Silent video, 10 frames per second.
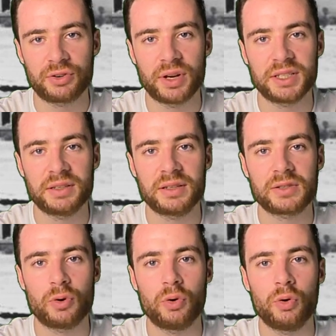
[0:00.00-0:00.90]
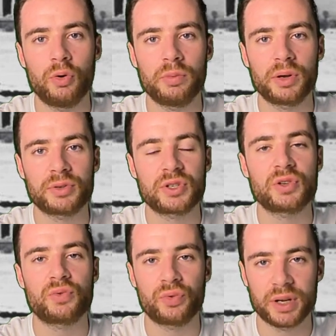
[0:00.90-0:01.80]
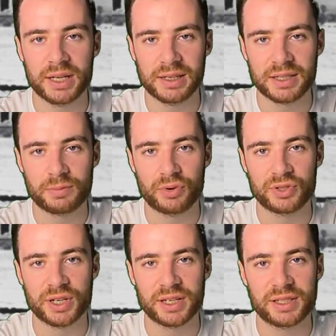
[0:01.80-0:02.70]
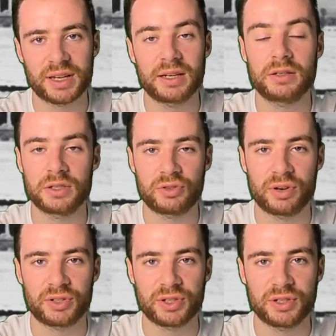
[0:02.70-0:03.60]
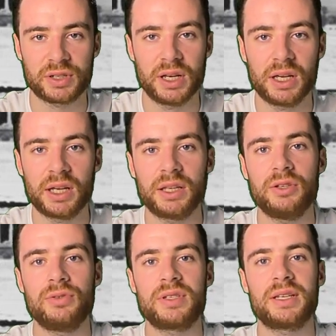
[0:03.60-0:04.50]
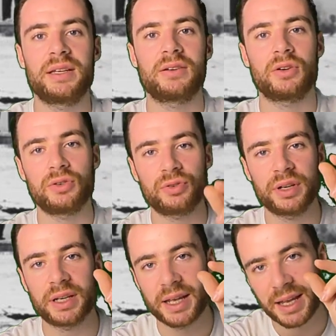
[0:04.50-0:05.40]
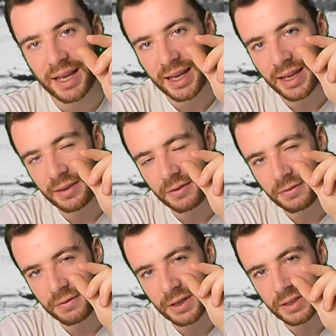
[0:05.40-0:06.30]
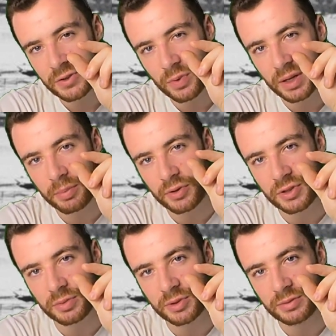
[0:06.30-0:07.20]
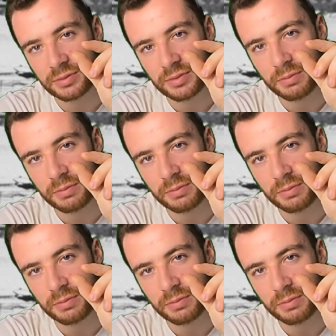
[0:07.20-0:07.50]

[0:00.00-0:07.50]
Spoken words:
creating this almost surrealist projects and constructions using concrete the thinnest way possible,